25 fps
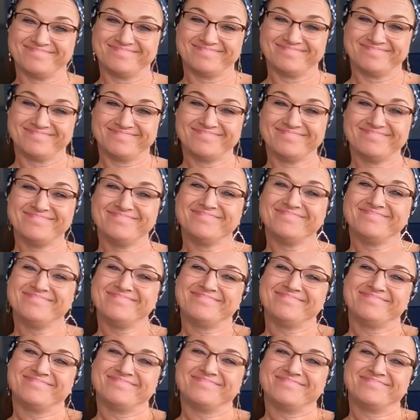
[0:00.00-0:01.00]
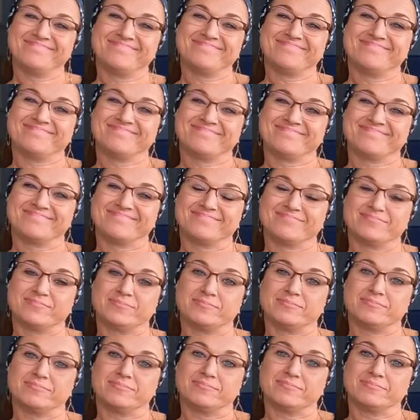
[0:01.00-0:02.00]

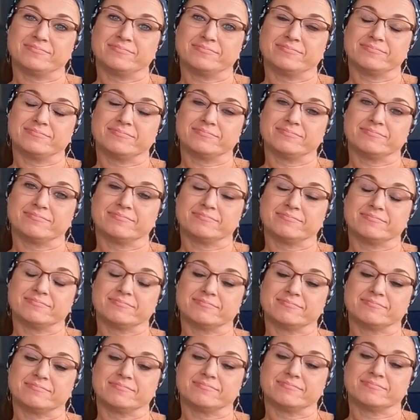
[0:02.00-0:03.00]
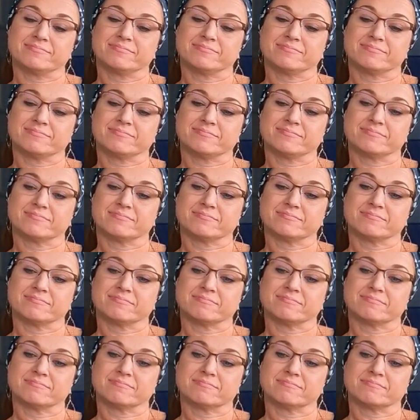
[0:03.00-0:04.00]

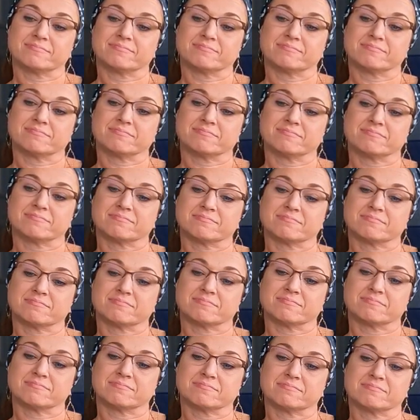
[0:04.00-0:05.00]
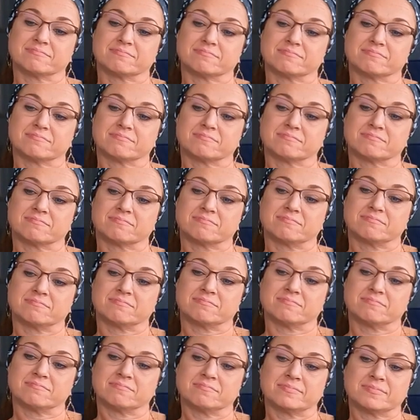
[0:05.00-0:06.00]

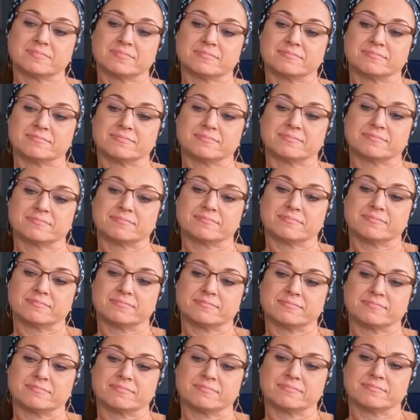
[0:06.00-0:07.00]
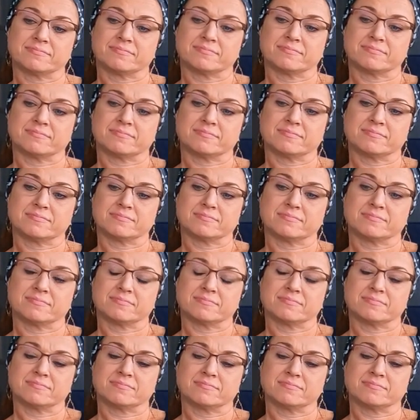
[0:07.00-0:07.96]
(not speaking)